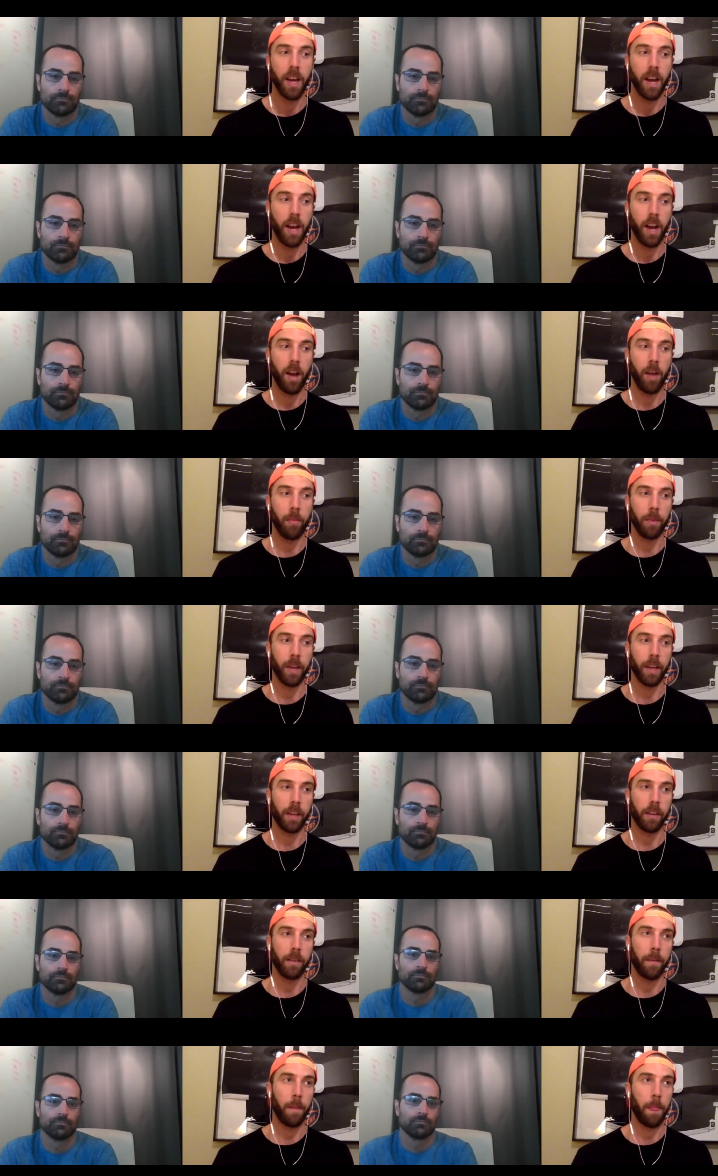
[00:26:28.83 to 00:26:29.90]
Speaker 1: Um,
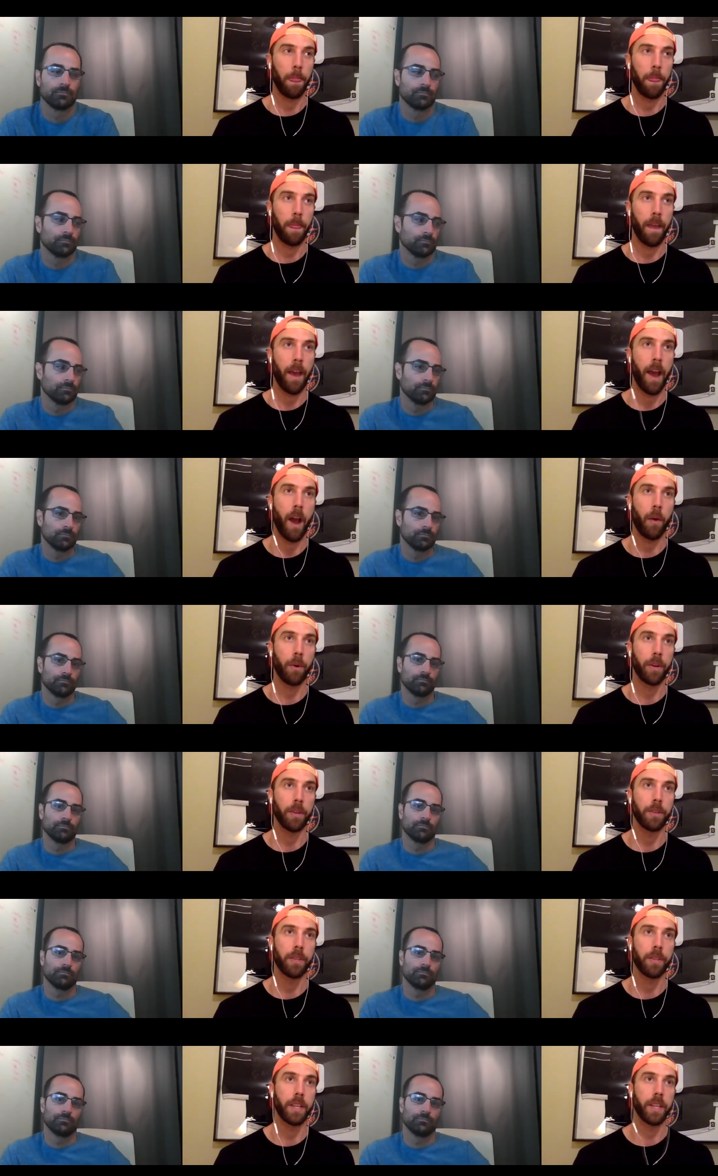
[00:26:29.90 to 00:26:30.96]
like, how are you
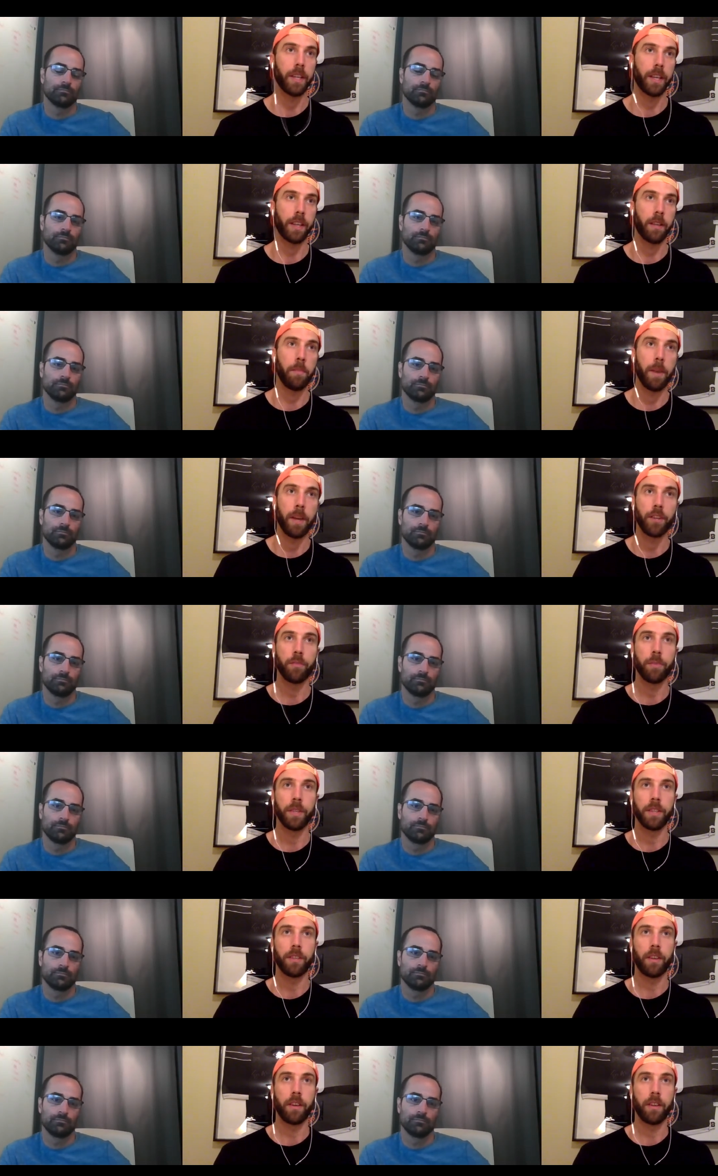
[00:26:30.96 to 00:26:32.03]
seeing like the
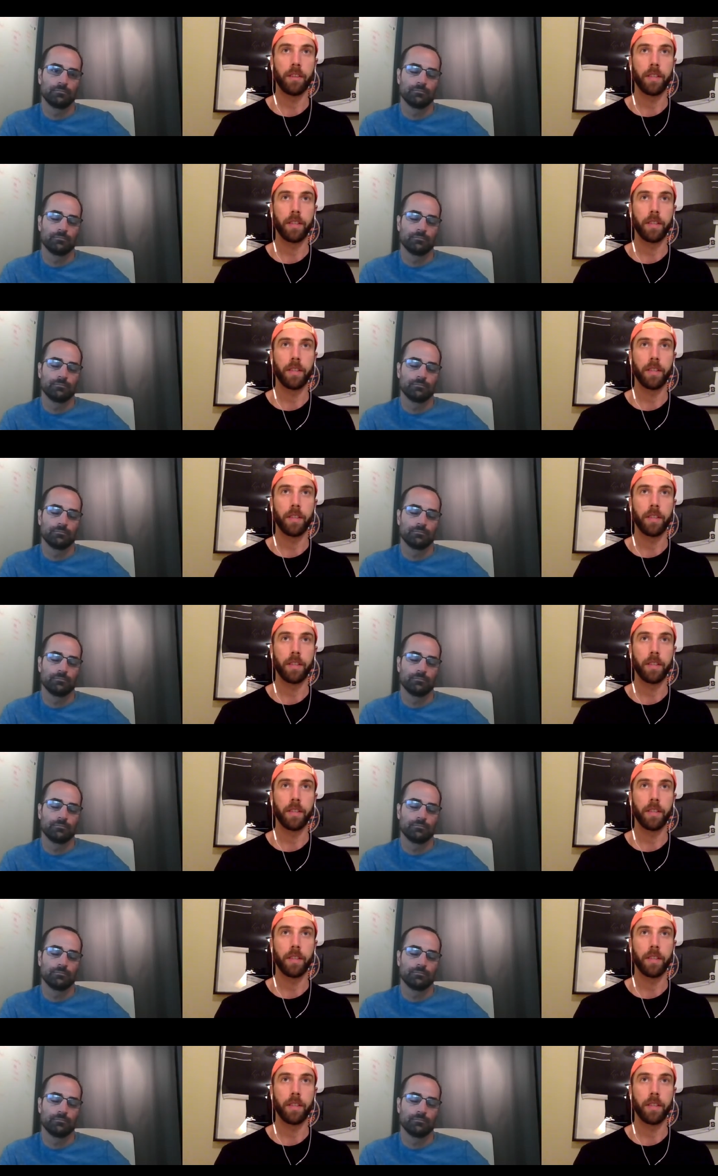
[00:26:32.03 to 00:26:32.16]
measurements on